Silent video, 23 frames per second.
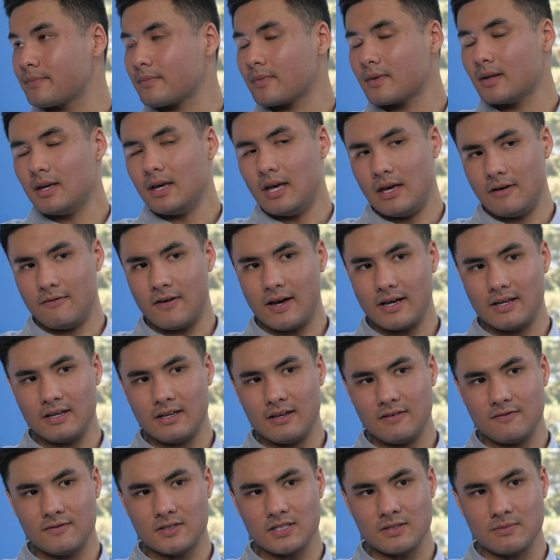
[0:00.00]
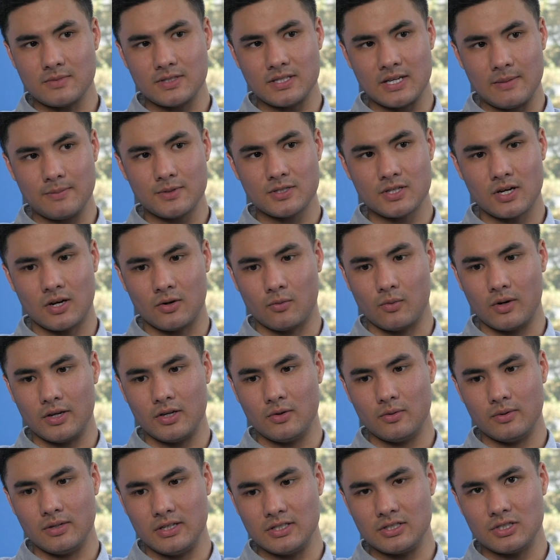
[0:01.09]
Yeah. If I can give some tips on what you
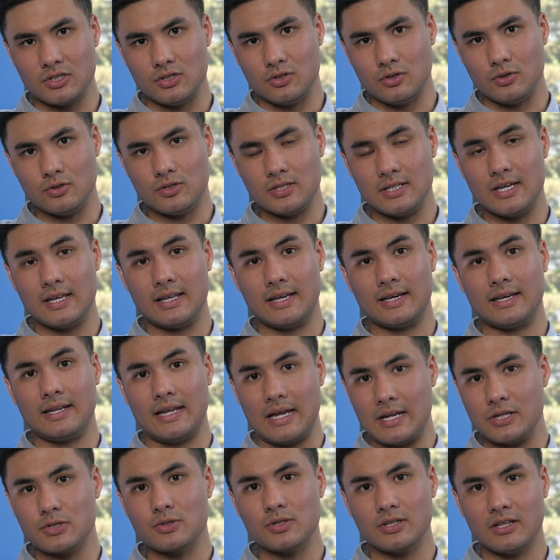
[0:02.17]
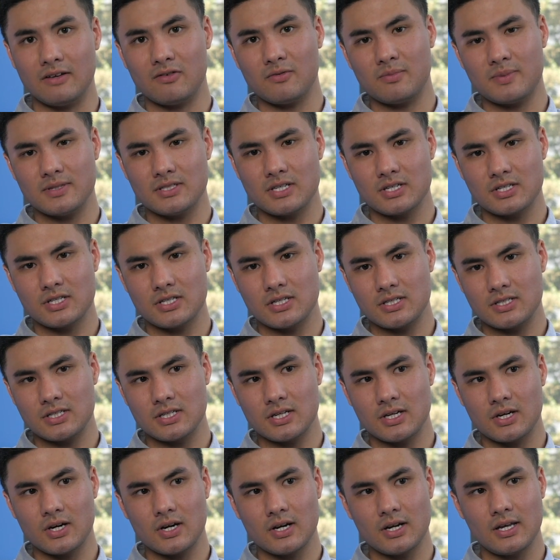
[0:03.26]
would need to do to get like an entry level position in
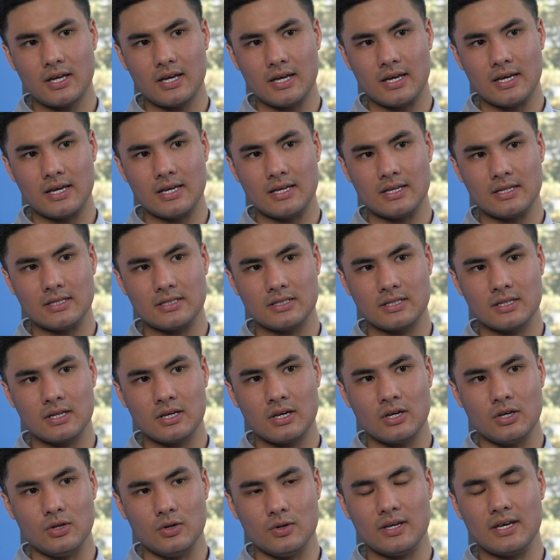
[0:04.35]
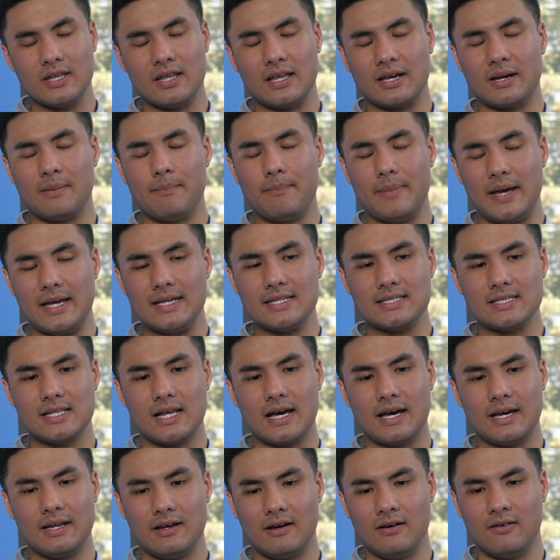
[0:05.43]
security is you can get like a
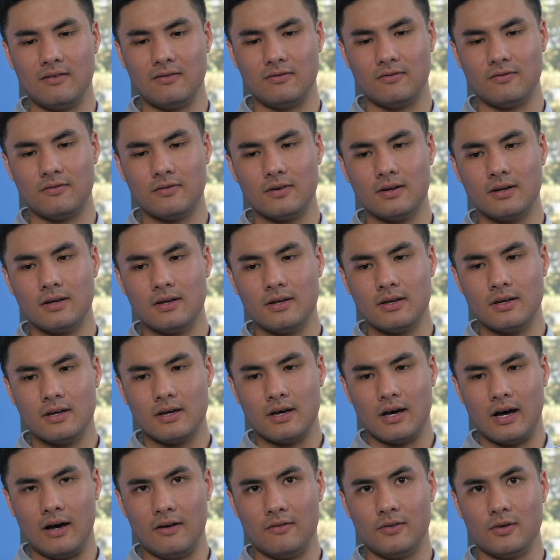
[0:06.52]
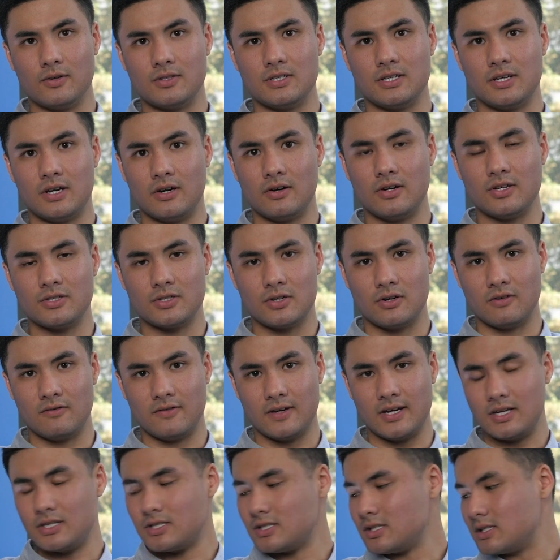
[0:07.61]
baseline of of those security
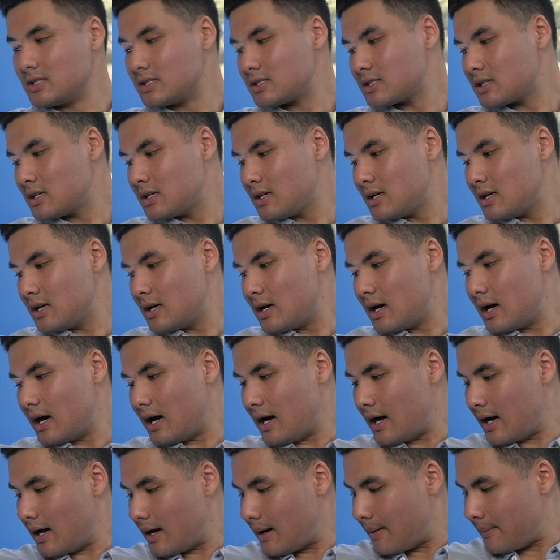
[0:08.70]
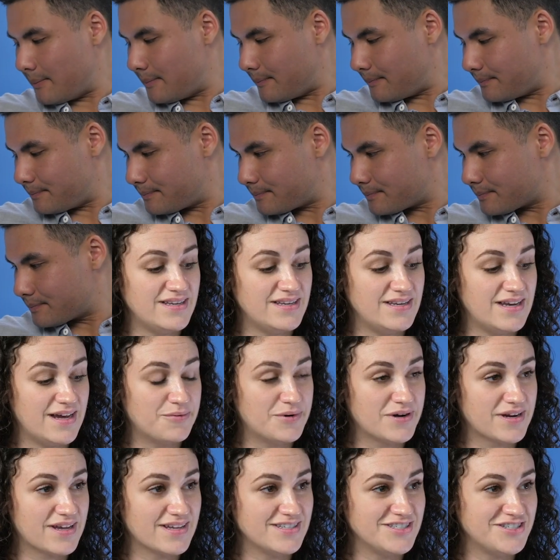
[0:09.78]
certifications. Um,
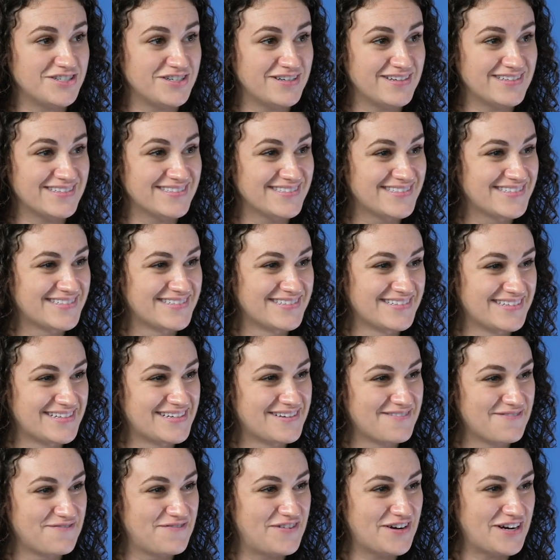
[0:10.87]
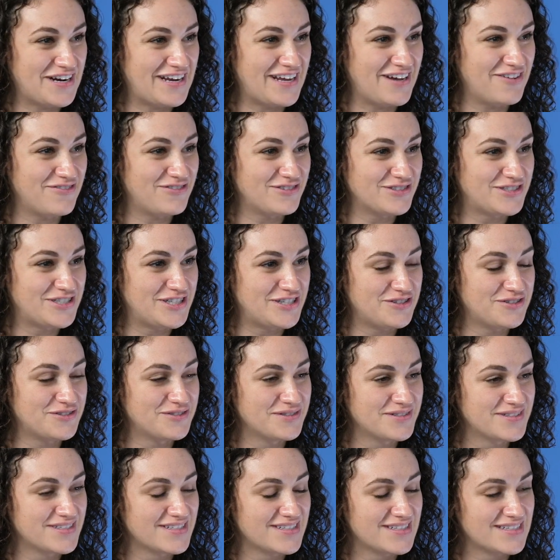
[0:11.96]
network engineers. Yeah, Very like network too. engineers.